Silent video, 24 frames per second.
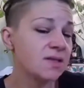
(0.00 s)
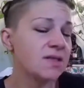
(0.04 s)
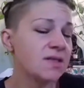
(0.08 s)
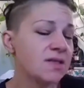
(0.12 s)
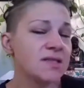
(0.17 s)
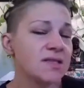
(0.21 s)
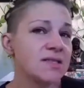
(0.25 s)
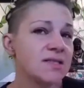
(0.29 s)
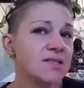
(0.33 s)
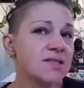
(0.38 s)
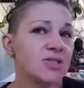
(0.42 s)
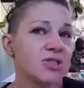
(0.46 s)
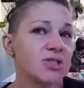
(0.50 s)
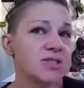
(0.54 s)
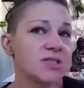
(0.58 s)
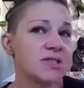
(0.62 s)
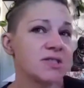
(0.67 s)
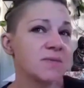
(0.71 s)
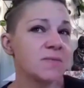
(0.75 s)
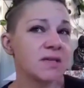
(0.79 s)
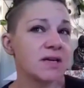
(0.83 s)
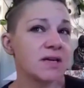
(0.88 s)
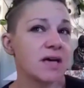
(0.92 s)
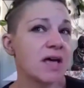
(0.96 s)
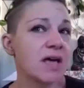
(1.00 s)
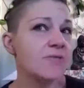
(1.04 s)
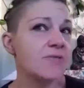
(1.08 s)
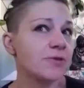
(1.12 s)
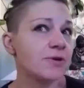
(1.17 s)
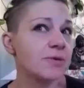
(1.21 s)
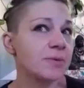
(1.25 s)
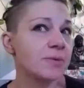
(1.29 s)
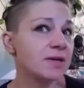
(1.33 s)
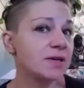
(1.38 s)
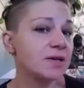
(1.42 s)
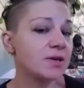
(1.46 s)
this is just something
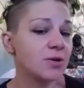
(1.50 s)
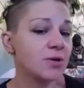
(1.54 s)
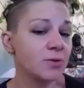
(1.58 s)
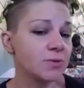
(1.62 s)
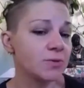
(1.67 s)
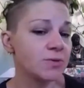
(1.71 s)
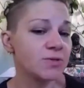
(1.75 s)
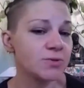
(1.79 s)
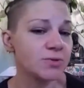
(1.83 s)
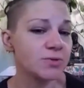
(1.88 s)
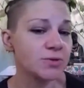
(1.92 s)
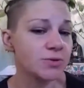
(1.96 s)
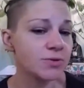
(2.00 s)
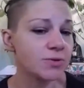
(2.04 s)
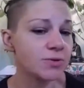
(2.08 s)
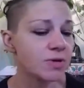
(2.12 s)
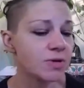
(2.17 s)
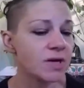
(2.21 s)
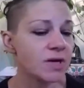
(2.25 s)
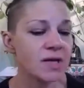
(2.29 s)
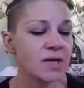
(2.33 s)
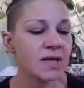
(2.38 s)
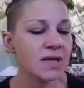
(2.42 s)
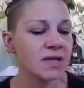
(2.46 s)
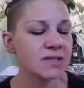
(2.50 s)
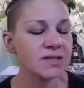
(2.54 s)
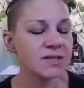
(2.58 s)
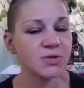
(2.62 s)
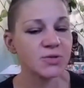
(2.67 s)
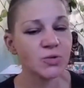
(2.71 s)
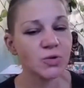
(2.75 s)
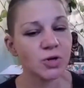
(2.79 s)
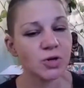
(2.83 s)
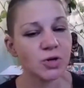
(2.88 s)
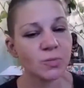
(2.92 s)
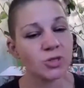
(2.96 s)
everybody goes through. It's
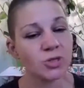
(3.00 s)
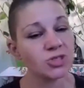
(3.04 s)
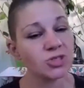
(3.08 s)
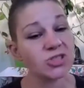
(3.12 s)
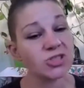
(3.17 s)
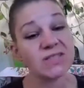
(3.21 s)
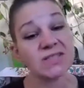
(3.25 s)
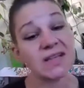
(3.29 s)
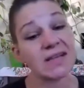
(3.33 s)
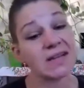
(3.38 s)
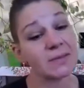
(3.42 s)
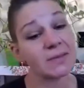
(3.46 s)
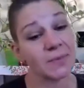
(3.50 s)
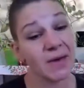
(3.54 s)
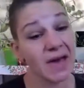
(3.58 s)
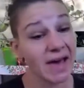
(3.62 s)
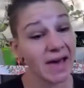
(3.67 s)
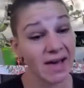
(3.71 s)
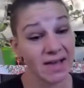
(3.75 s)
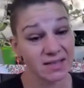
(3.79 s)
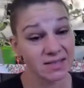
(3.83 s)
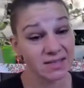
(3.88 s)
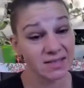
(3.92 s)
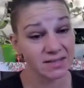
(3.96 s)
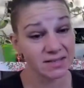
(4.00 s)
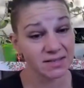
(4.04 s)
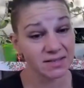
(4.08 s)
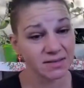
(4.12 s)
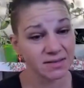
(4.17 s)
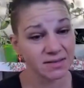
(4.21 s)
normal. Just let it pass.